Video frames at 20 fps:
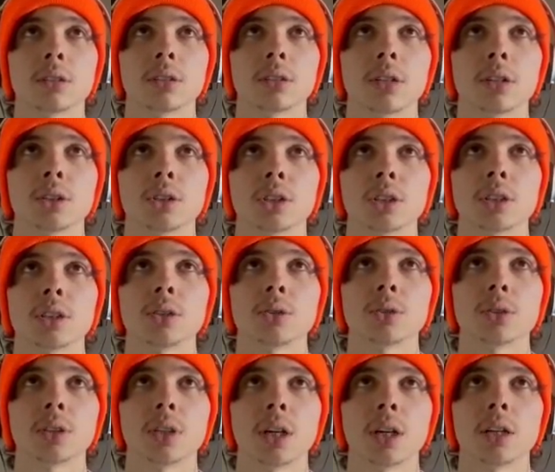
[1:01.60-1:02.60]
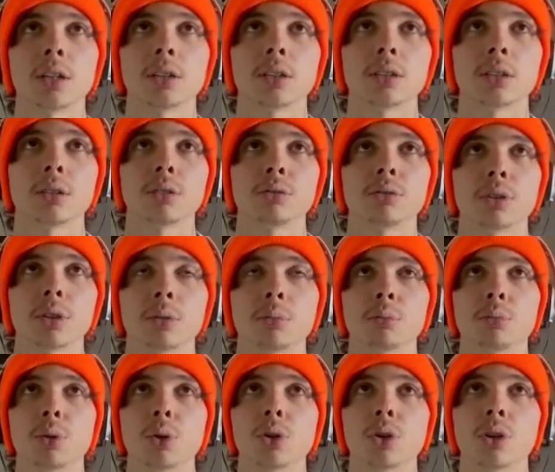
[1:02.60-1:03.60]
now she's doing that. I fucking
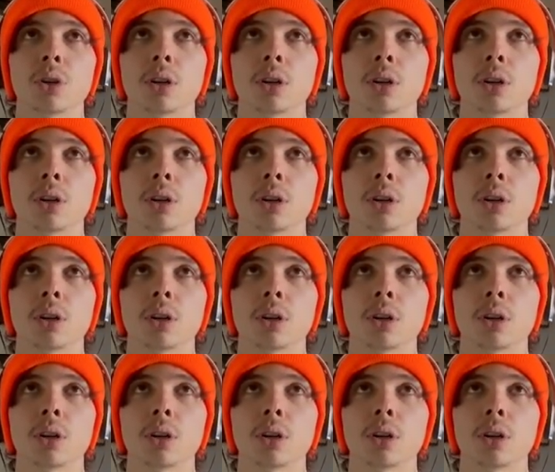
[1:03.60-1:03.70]
broke her